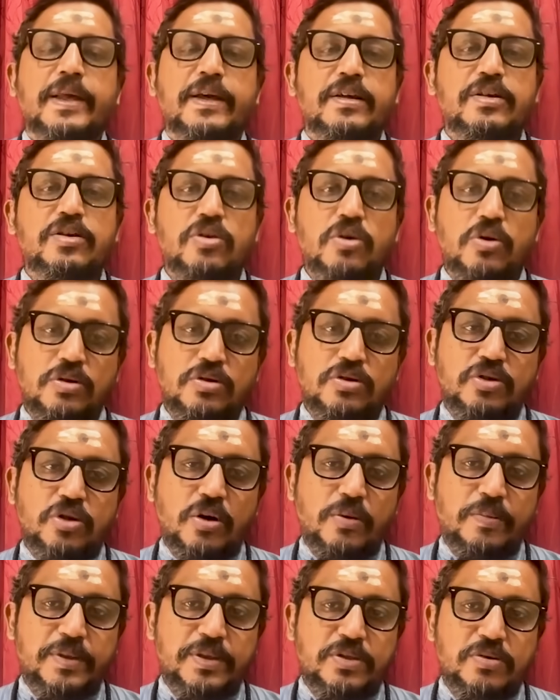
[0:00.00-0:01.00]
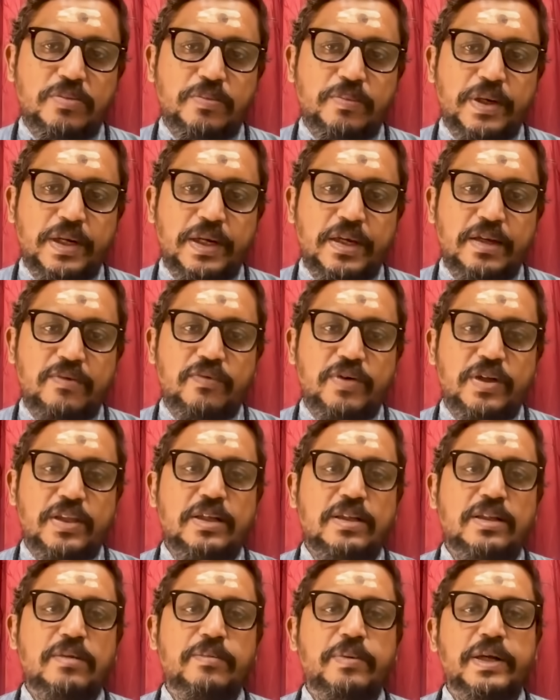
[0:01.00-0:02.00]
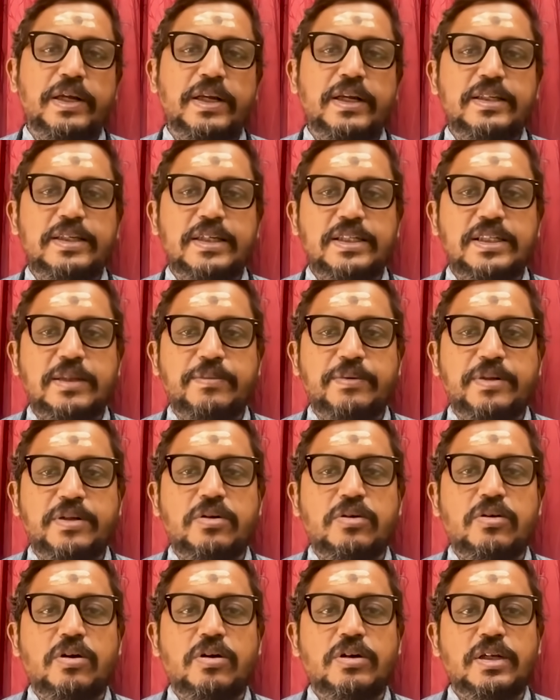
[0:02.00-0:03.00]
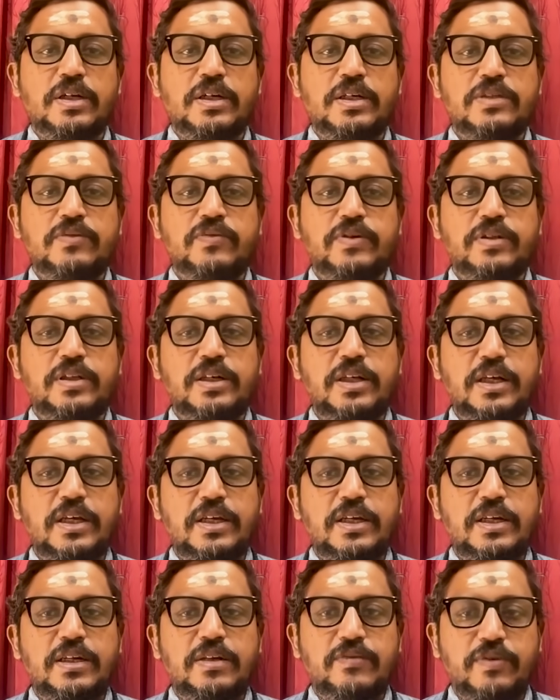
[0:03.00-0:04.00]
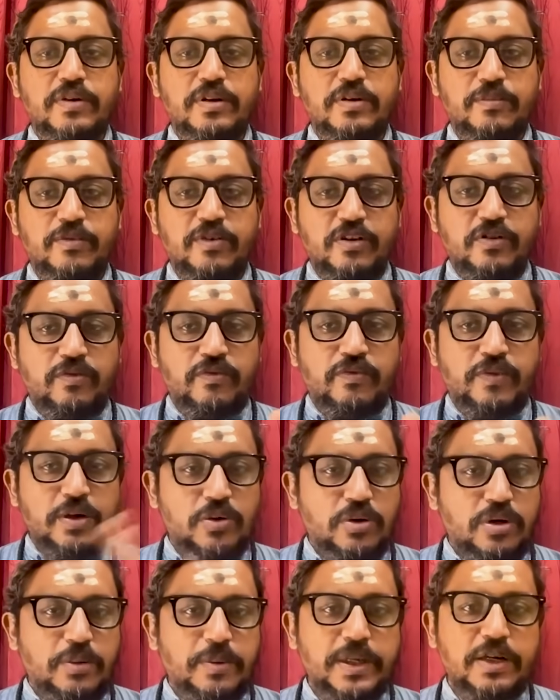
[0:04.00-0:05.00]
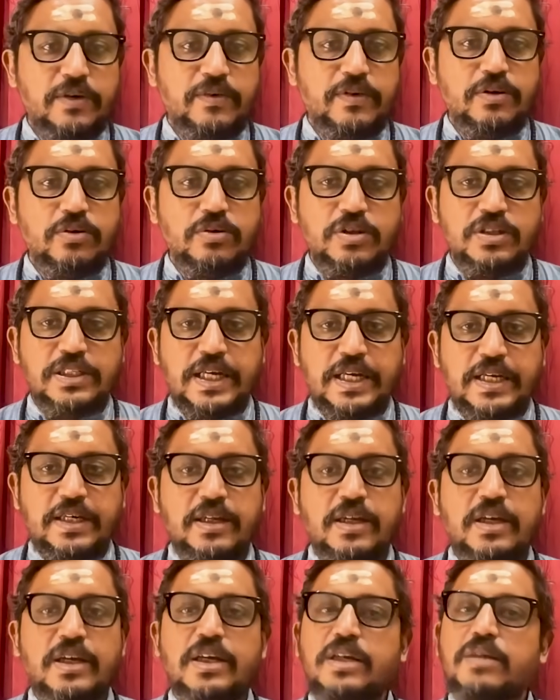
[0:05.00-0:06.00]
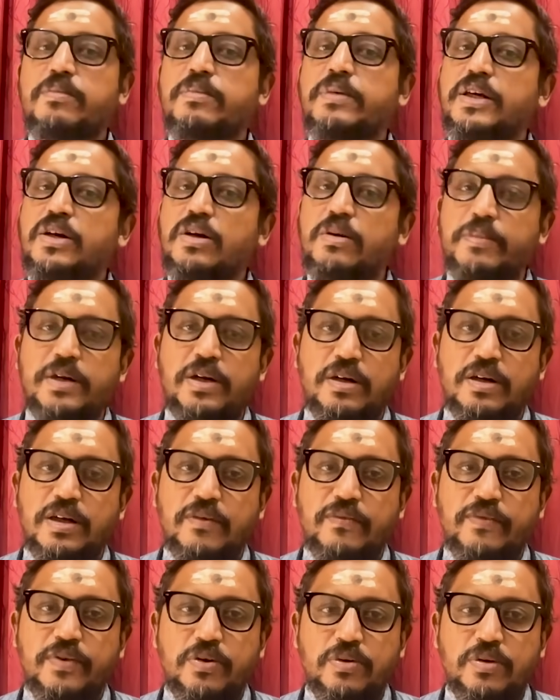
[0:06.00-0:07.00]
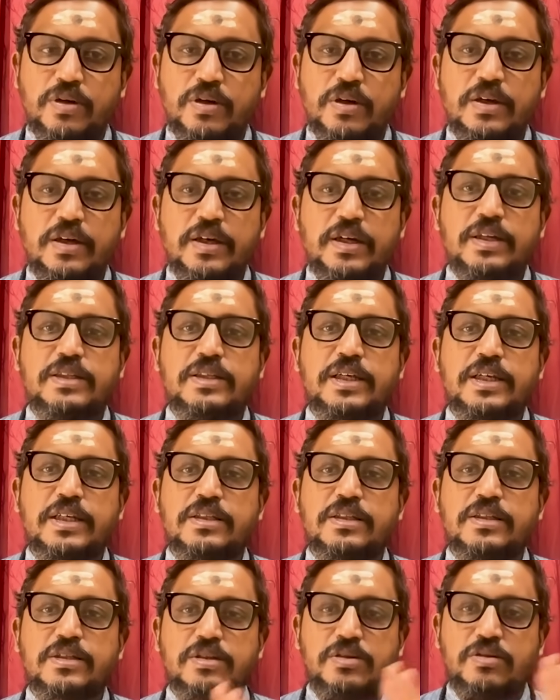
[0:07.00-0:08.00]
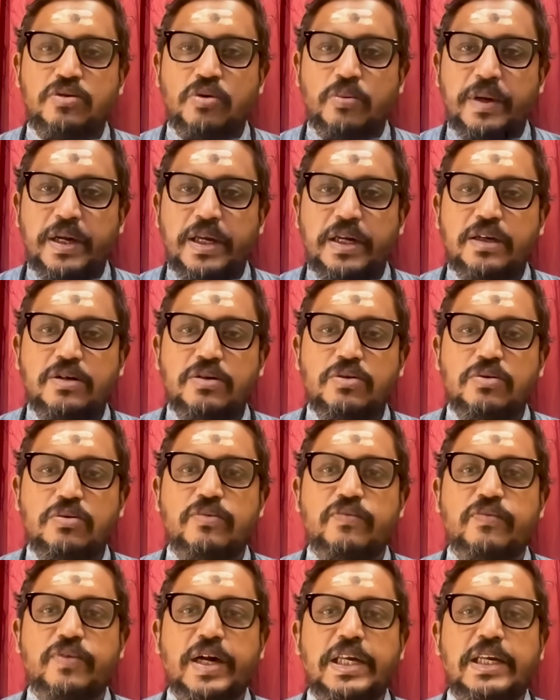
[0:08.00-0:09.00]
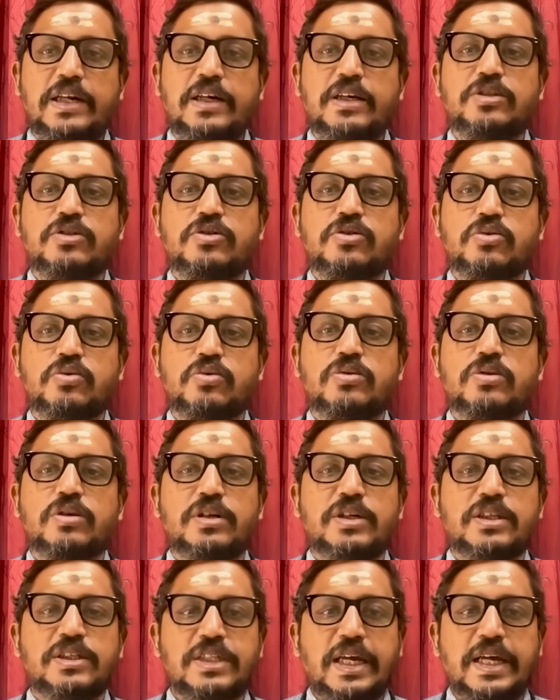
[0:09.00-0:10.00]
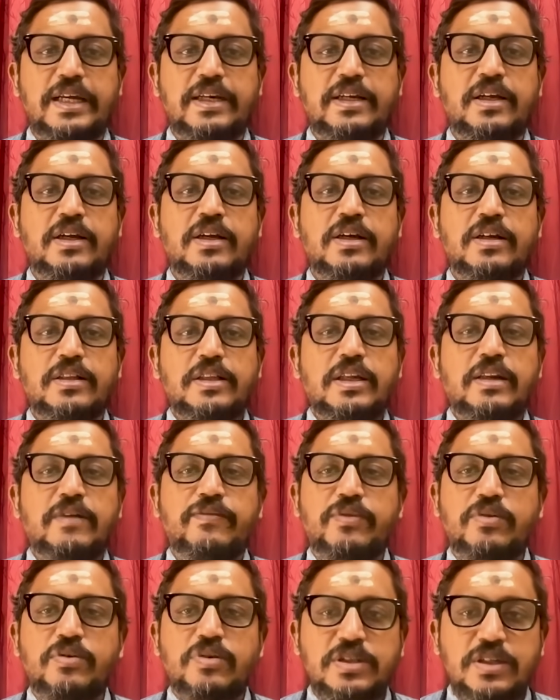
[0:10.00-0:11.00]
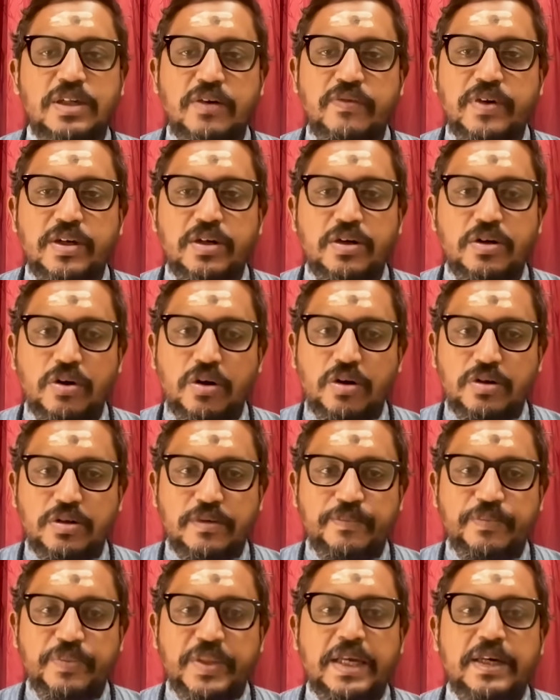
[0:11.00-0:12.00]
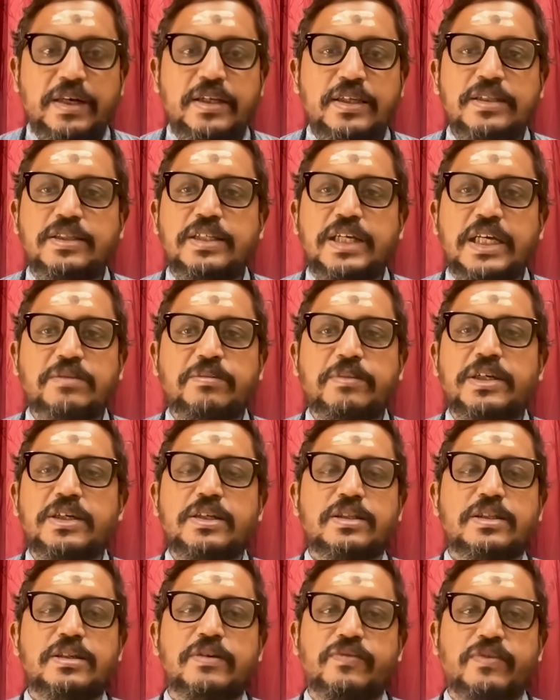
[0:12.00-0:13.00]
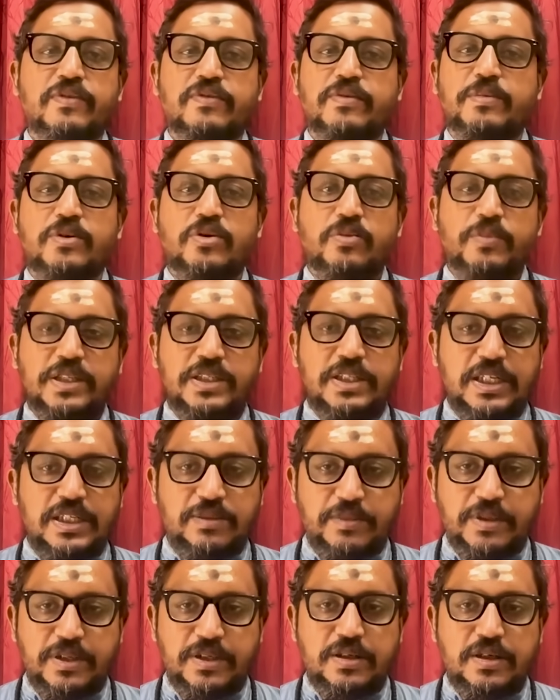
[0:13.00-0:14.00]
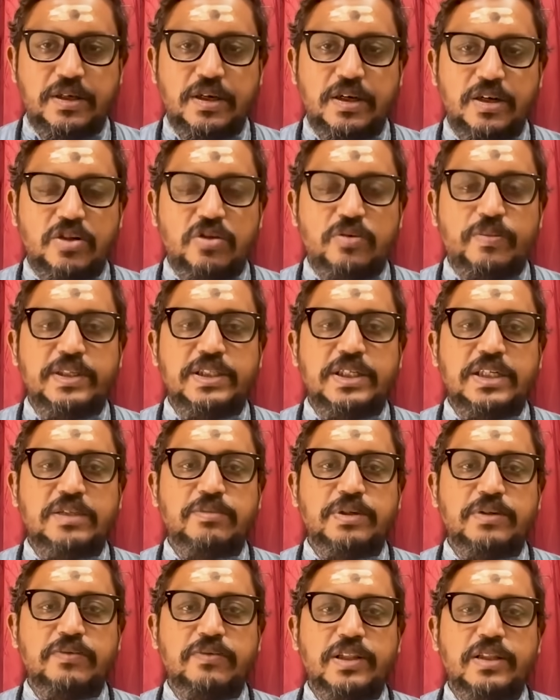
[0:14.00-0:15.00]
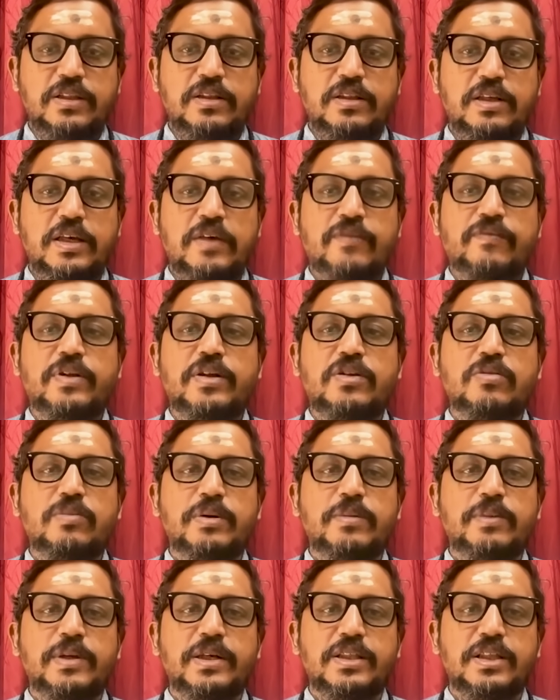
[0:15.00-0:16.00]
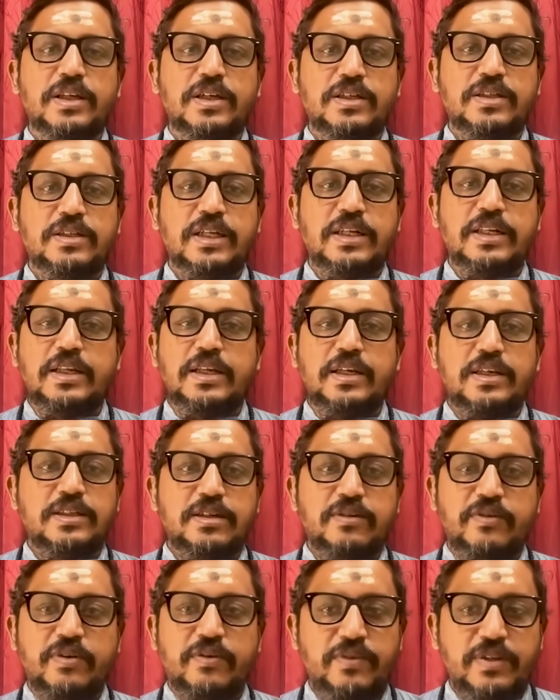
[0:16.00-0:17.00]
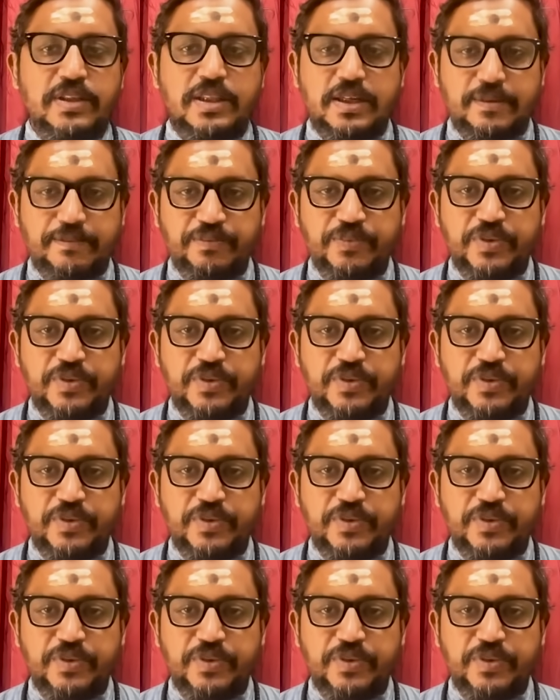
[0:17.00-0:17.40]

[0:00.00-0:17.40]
Your job is to pray. Whether the prayer is accepted or not, it is for the deity, for Vatuka Bhairava to decide. He may or may not give you. It is his domain to finally choose or decide that if you deserve it or not. And his judgment is different from human judgment. Human judgment will, every human being thinks that they deserve everything.